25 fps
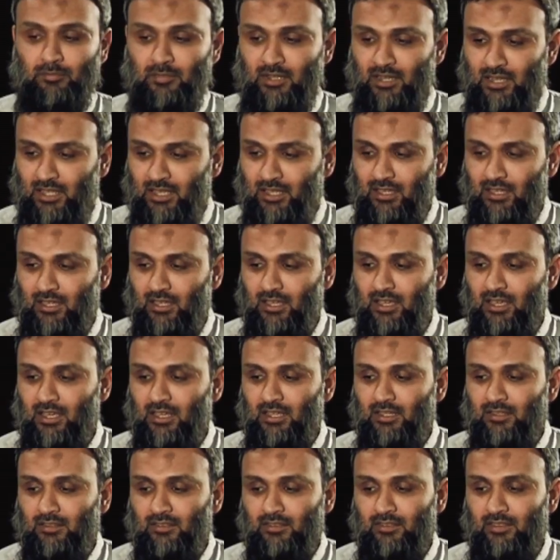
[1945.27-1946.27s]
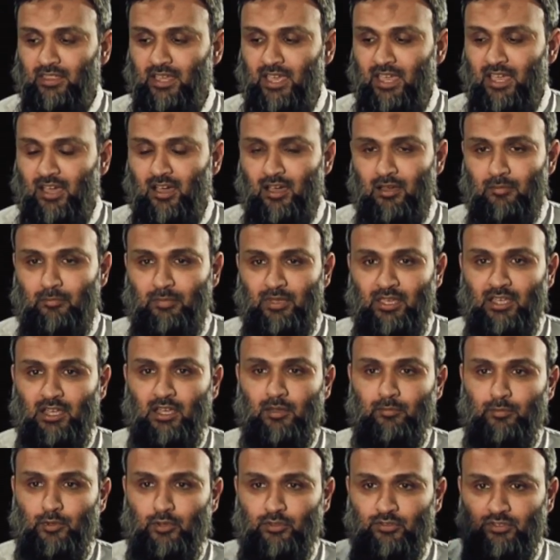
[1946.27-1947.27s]
Meaning, they are being
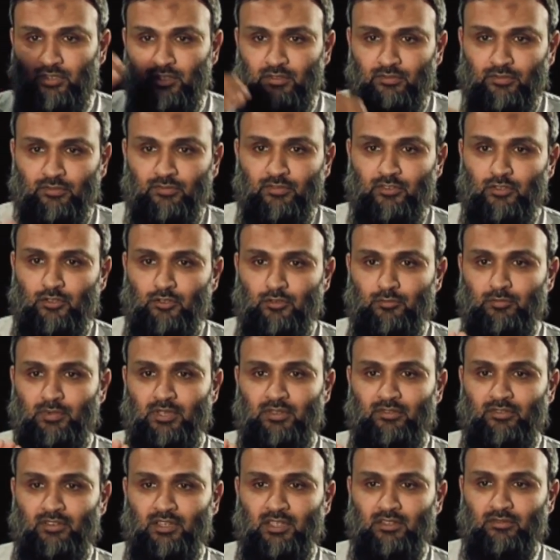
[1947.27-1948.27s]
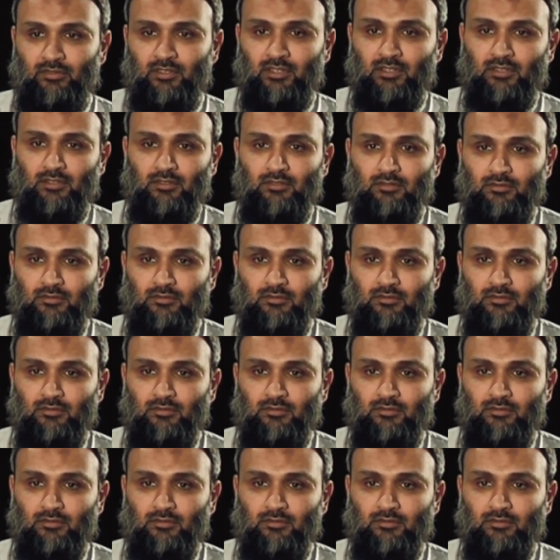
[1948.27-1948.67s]
abusive, you be forgiving.